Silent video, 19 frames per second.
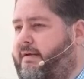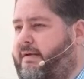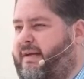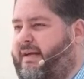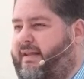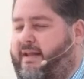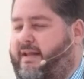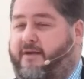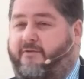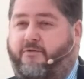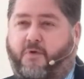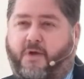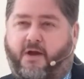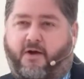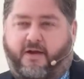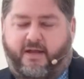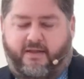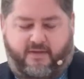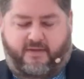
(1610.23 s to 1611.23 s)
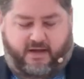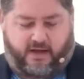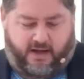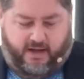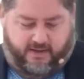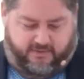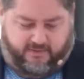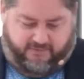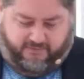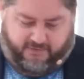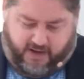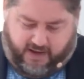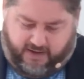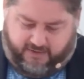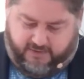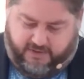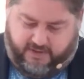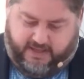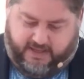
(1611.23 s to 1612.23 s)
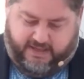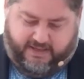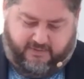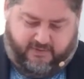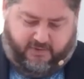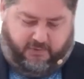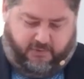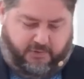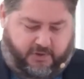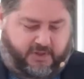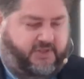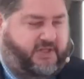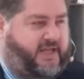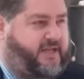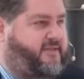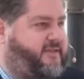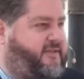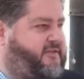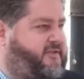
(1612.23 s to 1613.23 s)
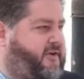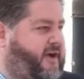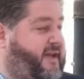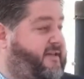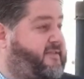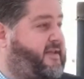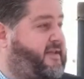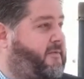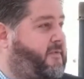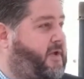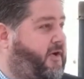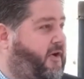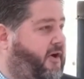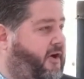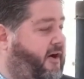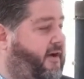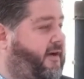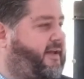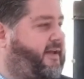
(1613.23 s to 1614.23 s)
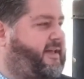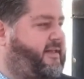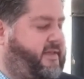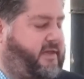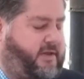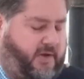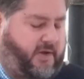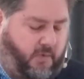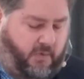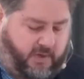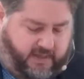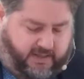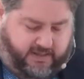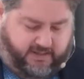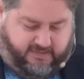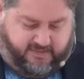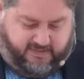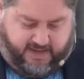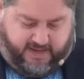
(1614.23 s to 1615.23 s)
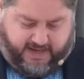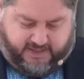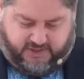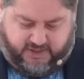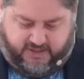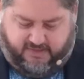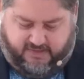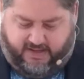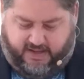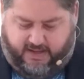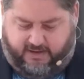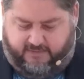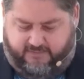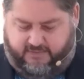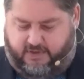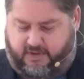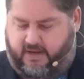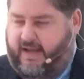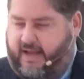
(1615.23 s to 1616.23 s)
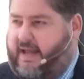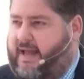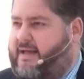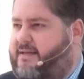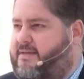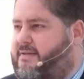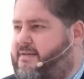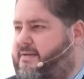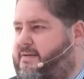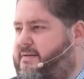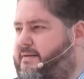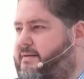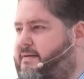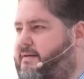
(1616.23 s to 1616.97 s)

And that if we are in the God the Father and in the Lord Jesus Christ, and we are, then no one can snatch us out of their hands.